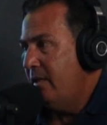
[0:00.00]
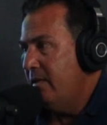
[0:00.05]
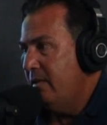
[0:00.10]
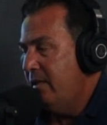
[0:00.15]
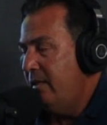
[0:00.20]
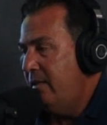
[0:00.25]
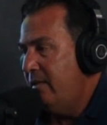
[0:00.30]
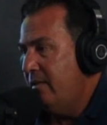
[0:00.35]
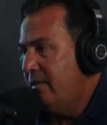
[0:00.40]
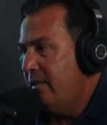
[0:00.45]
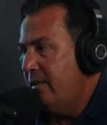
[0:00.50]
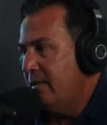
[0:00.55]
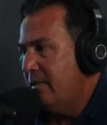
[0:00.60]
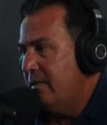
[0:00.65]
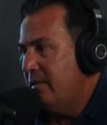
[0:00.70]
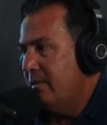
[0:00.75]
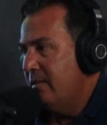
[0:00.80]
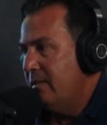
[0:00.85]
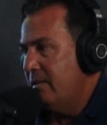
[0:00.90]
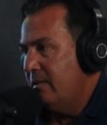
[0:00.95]
Yeah,
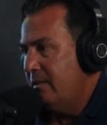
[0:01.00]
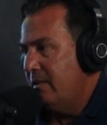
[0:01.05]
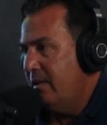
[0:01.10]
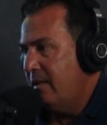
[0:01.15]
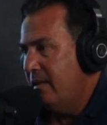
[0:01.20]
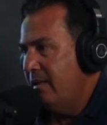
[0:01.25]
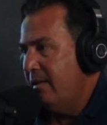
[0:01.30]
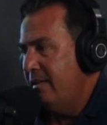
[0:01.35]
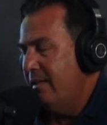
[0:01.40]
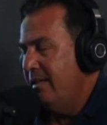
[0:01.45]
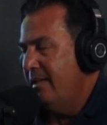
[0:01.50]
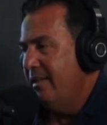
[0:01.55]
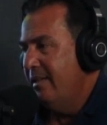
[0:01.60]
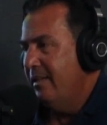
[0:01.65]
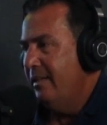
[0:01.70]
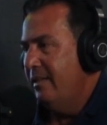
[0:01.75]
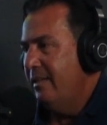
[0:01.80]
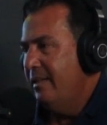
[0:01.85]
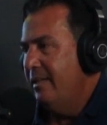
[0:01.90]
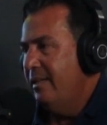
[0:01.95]
96, exactly.
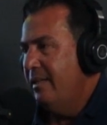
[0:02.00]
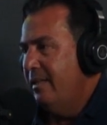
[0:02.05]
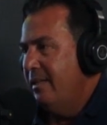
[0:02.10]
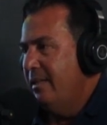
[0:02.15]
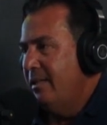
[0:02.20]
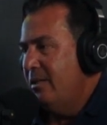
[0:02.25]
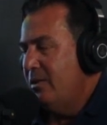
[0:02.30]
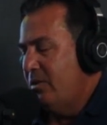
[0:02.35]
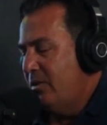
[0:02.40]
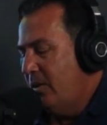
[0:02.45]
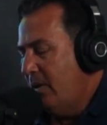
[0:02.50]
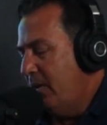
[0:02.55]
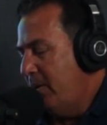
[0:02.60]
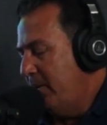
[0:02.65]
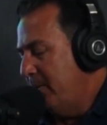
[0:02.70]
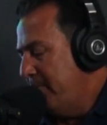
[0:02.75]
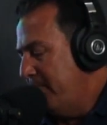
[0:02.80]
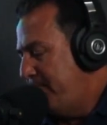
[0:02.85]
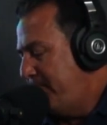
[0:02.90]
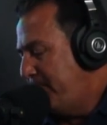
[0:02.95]

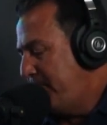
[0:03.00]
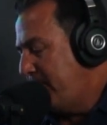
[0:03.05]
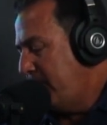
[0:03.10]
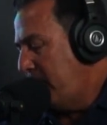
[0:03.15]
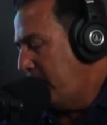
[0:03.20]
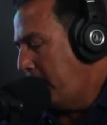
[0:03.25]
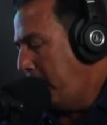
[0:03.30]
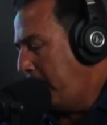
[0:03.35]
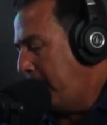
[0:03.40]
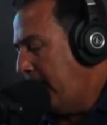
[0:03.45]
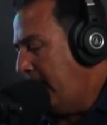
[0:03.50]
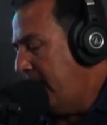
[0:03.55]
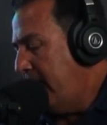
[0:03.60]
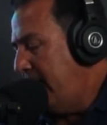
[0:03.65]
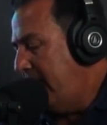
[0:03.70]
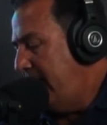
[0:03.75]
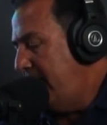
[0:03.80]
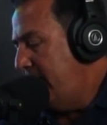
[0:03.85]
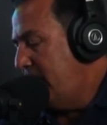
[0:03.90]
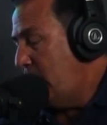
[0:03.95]
So,
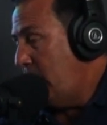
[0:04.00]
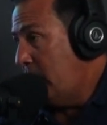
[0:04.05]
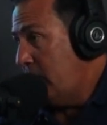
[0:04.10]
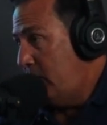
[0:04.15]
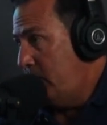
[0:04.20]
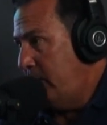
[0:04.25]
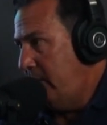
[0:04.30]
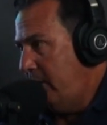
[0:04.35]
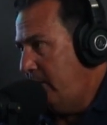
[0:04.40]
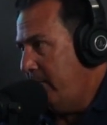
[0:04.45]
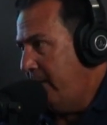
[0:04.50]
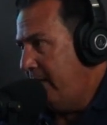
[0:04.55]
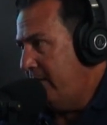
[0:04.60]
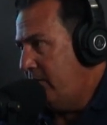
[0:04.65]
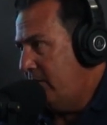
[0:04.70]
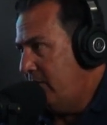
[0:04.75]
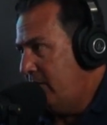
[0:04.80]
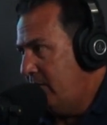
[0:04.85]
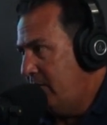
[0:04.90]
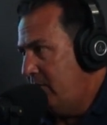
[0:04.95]
he starts winning
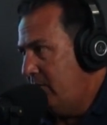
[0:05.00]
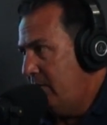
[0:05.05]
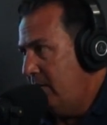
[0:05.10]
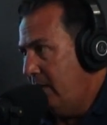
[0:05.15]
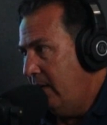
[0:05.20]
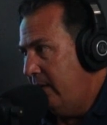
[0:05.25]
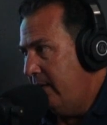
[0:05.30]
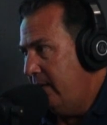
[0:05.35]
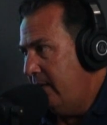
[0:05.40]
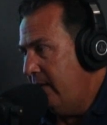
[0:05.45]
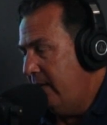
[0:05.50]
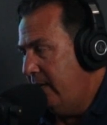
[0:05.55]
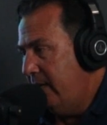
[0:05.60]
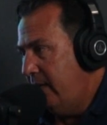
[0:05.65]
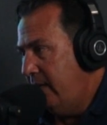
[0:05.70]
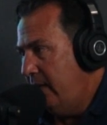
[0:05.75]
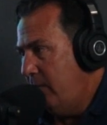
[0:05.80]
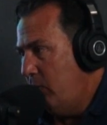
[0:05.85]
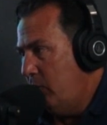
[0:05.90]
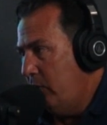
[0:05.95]
matches.
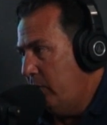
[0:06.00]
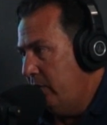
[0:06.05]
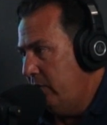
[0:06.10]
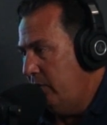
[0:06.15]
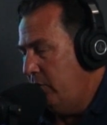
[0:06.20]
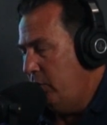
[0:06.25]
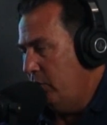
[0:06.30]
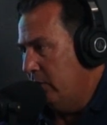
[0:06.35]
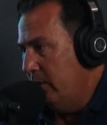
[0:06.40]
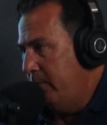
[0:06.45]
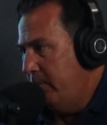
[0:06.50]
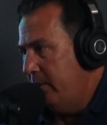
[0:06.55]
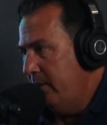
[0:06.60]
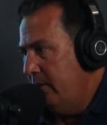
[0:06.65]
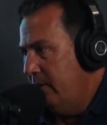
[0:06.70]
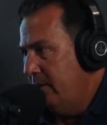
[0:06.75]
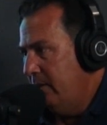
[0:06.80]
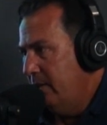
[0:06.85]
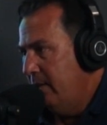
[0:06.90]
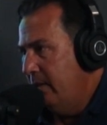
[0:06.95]
We were in Europe,
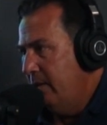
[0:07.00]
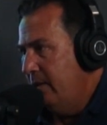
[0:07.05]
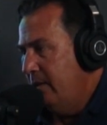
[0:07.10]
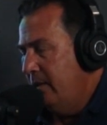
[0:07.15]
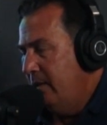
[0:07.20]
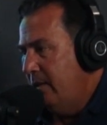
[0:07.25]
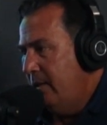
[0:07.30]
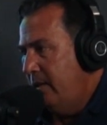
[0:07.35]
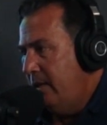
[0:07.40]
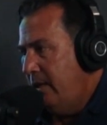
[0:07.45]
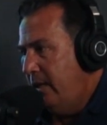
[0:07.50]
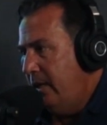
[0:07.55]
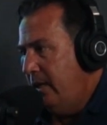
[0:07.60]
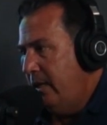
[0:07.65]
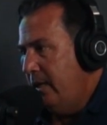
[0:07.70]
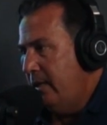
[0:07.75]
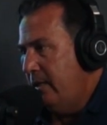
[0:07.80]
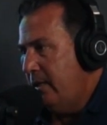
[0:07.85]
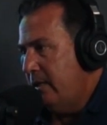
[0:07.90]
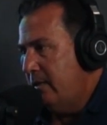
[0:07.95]

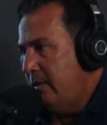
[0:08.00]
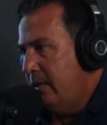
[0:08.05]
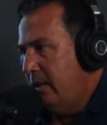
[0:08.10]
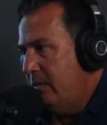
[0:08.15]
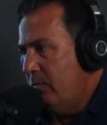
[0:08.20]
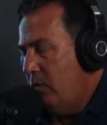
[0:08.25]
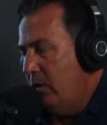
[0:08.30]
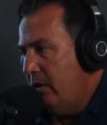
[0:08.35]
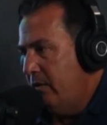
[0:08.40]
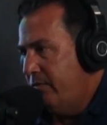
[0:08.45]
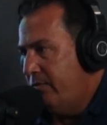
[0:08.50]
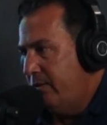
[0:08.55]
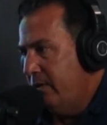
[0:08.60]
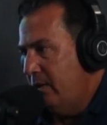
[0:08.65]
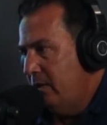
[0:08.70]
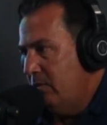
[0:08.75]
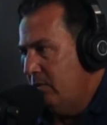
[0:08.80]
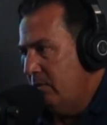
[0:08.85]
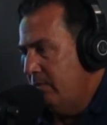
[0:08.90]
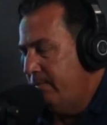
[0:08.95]
and I said, well,
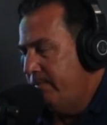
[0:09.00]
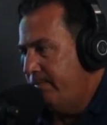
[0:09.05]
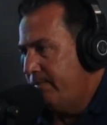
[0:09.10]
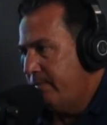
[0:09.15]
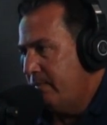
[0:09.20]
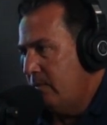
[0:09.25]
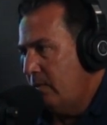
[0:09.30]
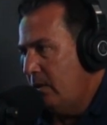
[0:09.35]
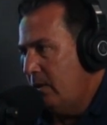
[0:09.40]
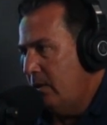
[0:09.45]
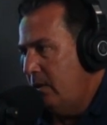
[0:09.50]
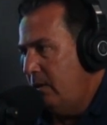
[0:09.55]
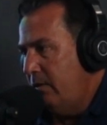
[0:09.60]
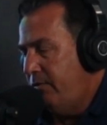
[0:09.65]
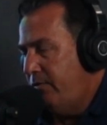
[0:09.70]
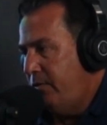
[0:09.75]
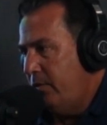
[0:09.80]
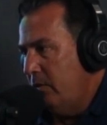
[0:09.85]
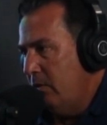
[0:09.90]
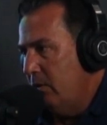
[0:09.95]
Fernando,
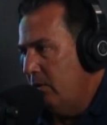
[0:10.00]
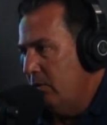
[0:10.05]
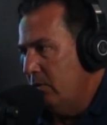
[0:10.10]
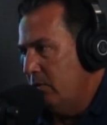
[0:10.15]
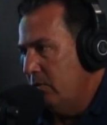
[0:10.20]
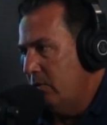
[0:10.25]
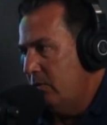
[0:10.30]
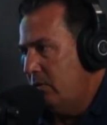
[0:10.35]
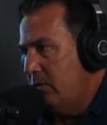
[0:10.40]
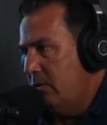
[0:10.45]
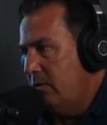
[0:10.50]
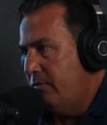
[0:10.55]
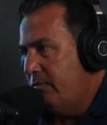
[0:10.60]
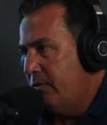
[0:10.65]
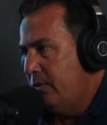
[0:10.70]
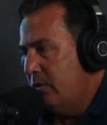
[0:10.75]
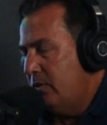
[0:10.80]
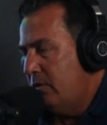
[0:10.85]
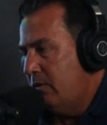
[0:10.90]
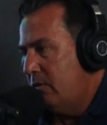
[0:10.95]
if you lose in the
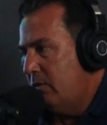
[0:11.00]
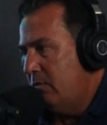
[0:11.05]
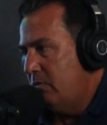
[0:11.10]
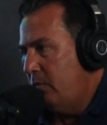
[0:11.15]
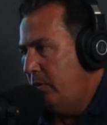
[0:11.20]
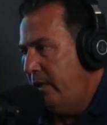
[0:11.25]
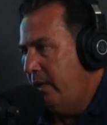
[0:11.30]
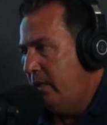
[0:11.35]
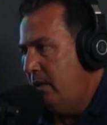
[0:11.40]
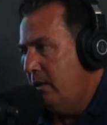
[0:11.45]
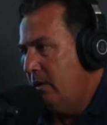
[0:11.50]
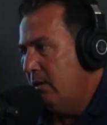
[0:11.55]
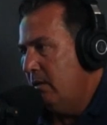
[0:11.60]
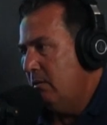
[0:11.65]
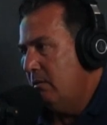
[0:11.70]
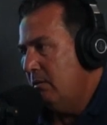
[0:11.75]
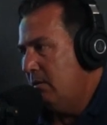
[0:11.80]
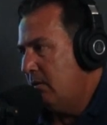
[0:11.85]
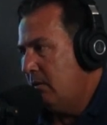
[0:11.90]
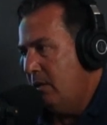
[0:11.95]
first week,
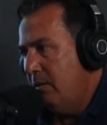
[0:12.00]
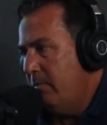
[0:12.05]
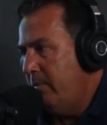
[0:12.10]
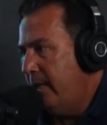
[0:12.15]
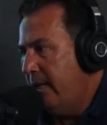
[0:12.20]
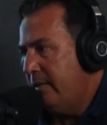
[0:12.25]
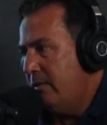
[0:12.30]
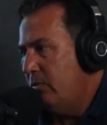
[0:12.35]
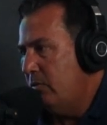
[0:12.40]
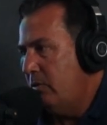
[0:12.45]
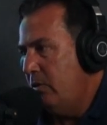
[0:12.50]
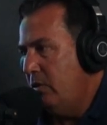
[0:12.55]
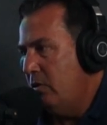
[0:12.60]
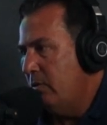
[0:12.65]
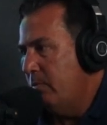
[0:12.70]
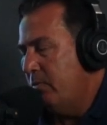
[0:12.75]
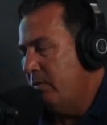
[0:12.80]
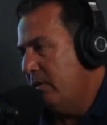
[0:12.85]
come back to Europe.